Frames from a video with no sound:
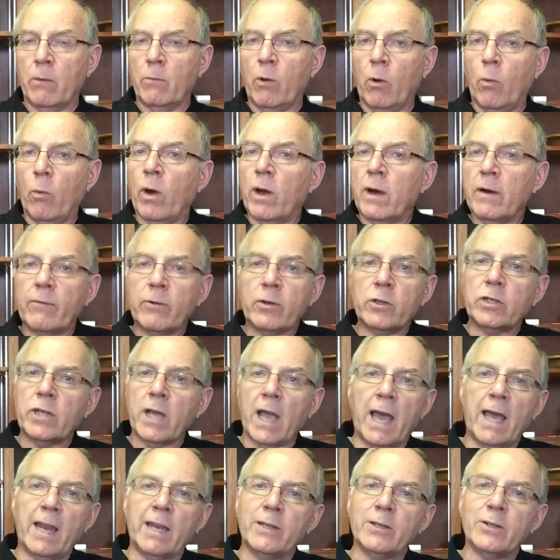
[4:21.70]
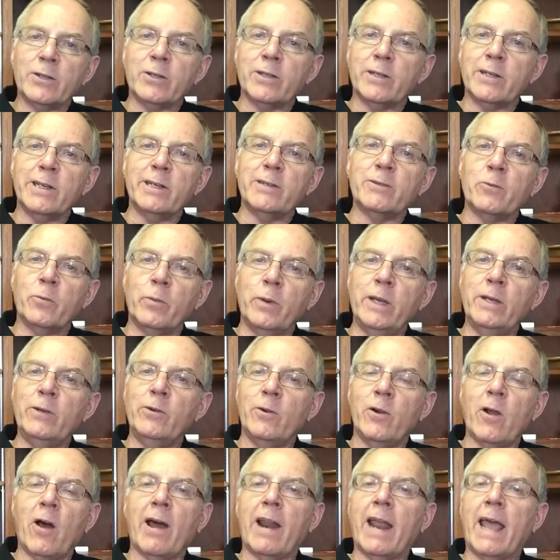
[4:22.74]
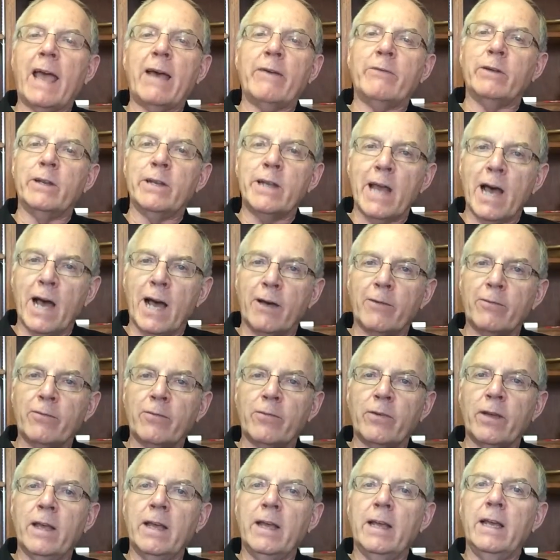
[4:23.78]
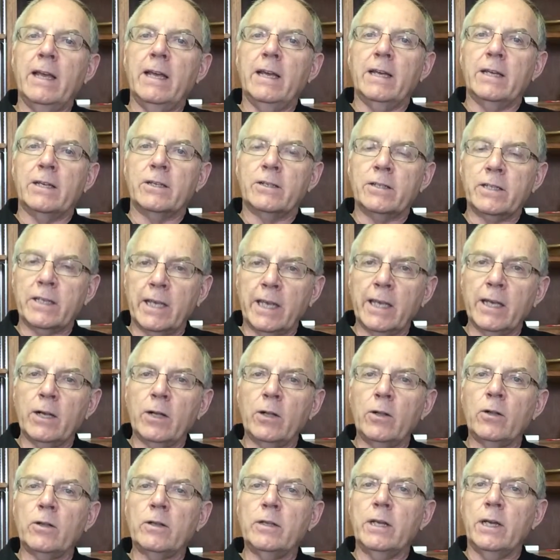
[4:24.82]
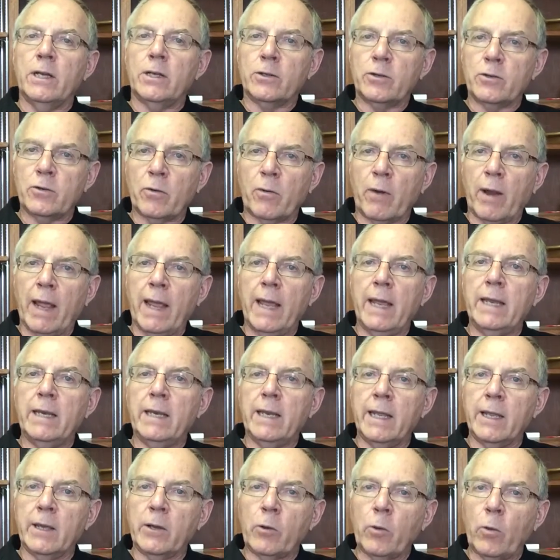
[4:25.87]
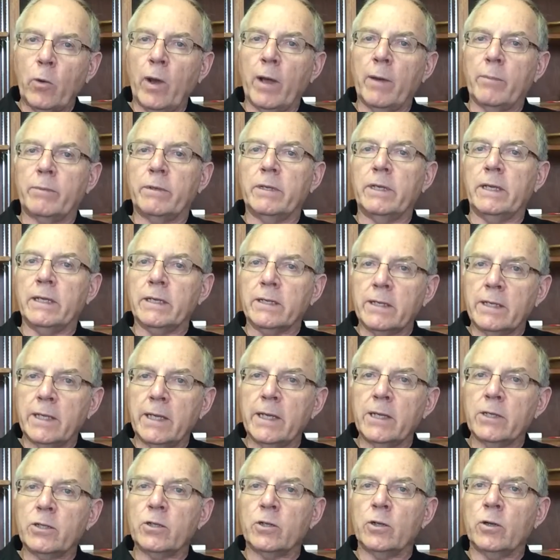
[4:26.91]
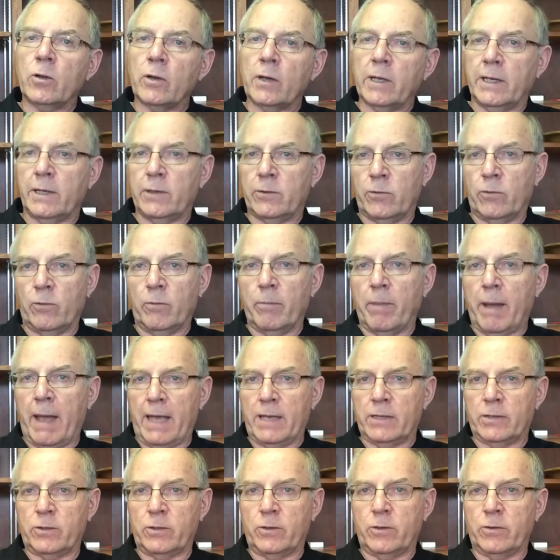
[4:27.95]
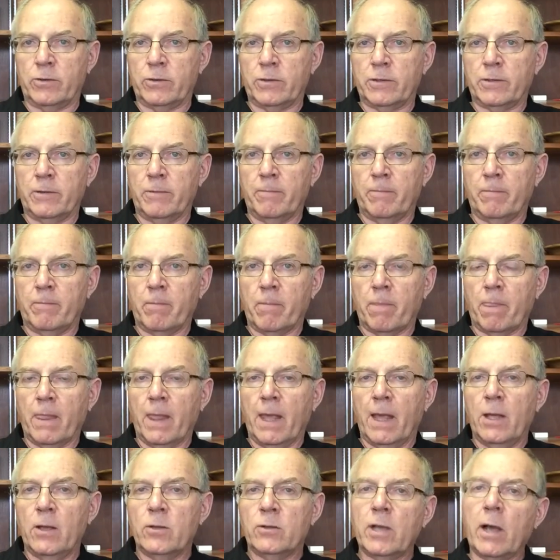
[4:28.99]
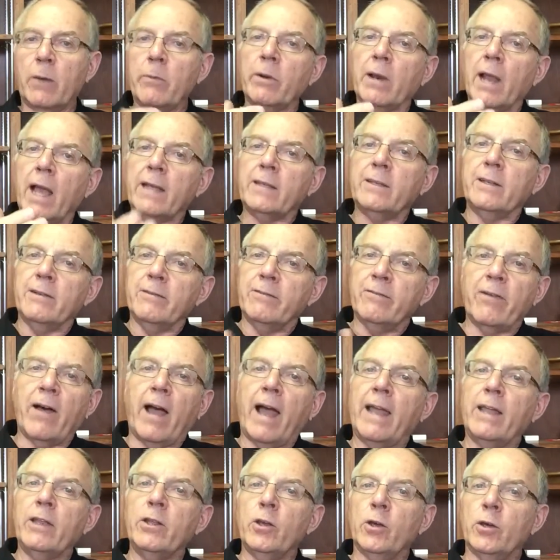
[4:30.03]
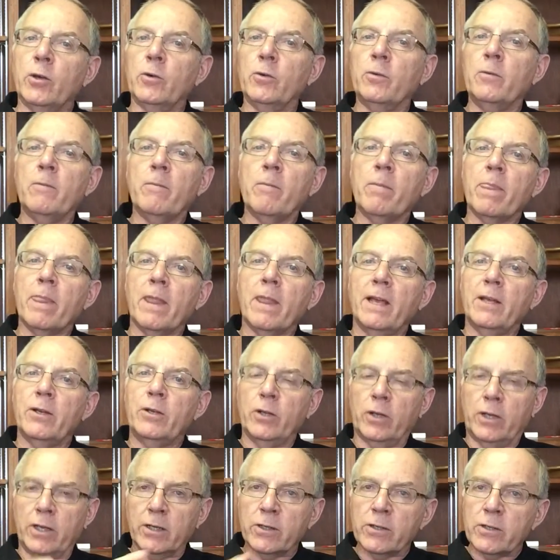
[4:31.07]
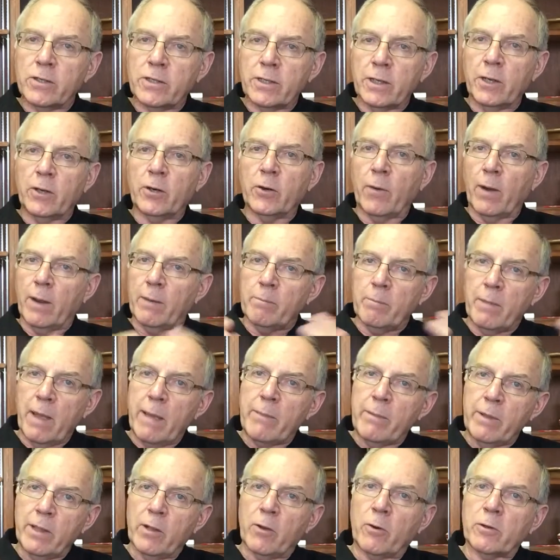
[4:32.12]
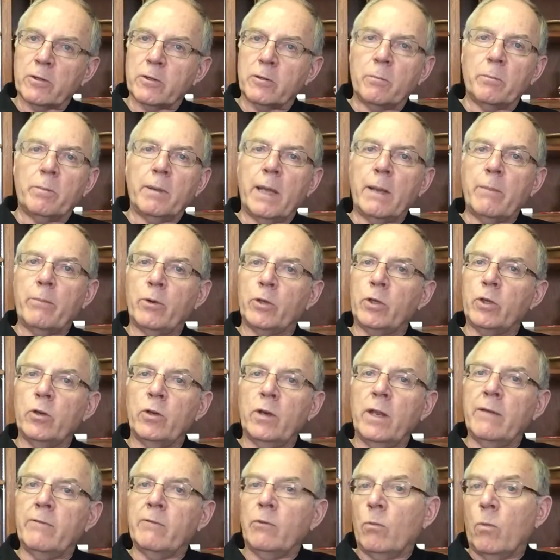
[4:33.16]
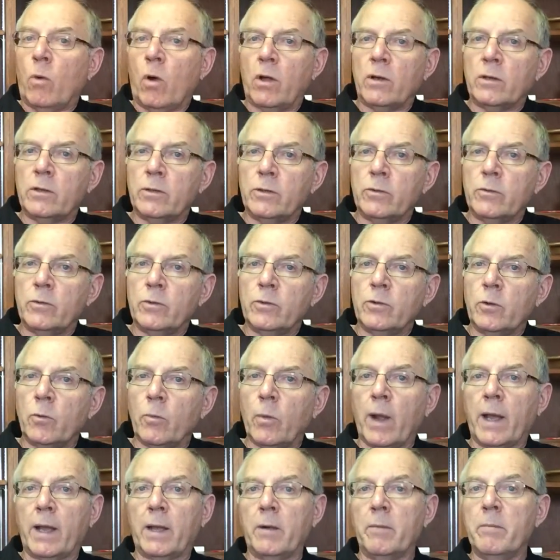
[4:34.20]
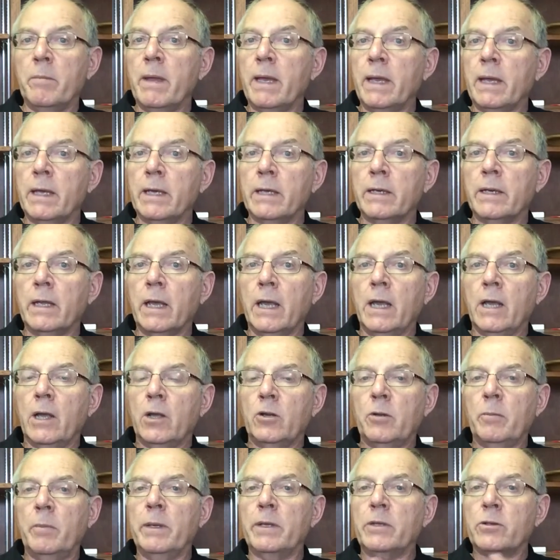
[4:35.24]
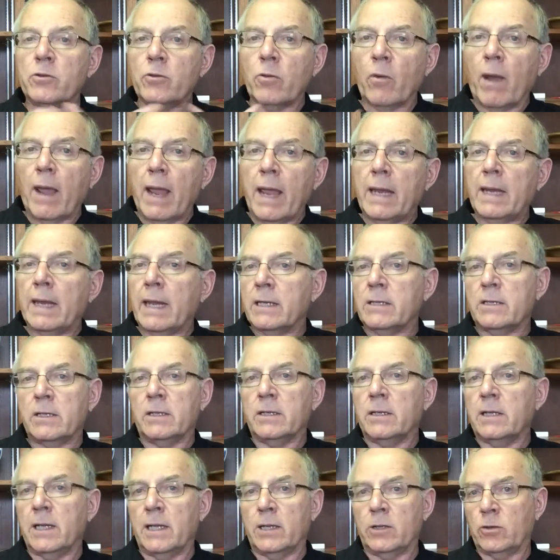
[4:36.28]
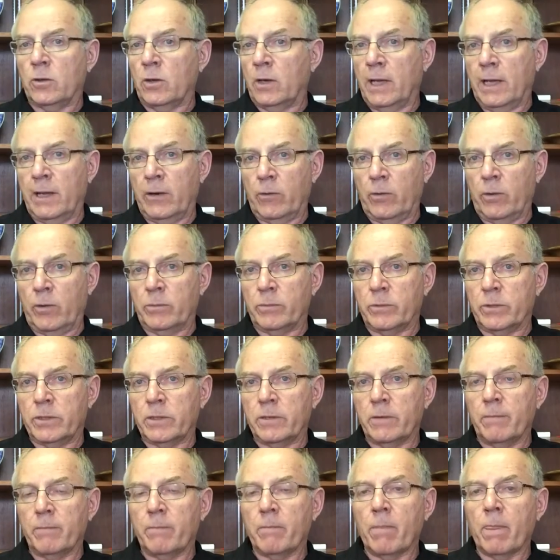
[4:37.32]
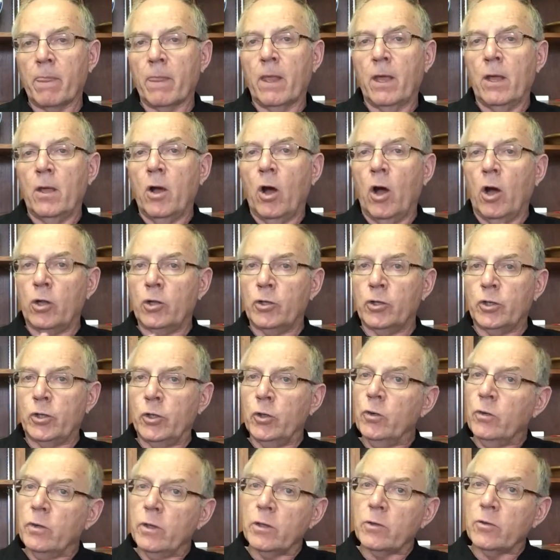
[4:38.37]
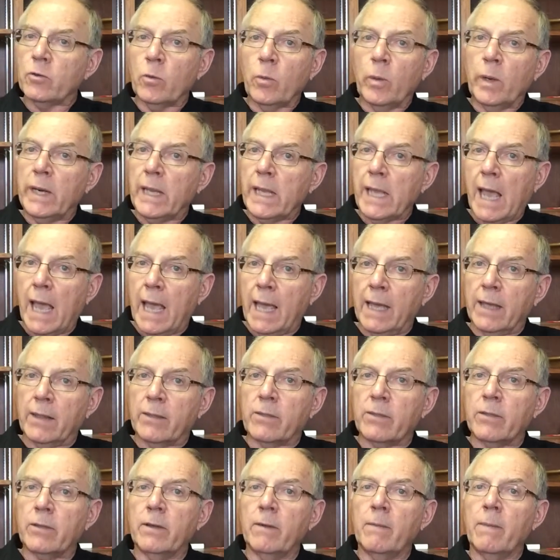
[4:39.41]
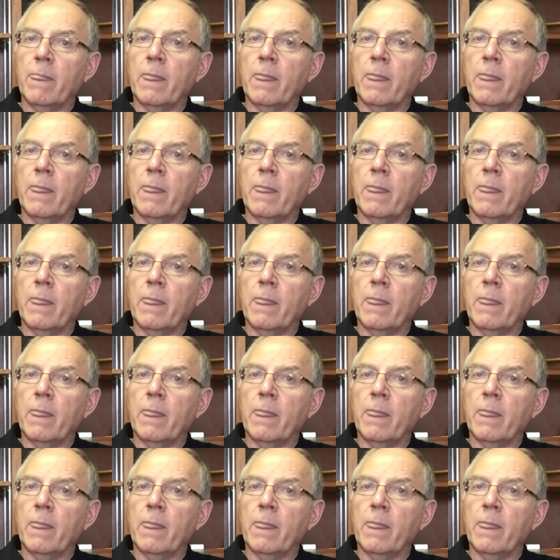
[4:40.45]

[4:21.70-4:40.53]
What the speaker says: Well, one of our challenges is we do not have enough skilled, trained, equipped, intentional interim pastors. So I would like to invite you to consider, and maybe there are some people you'd even want to recommend to be trained as intentional interims. On June the 28th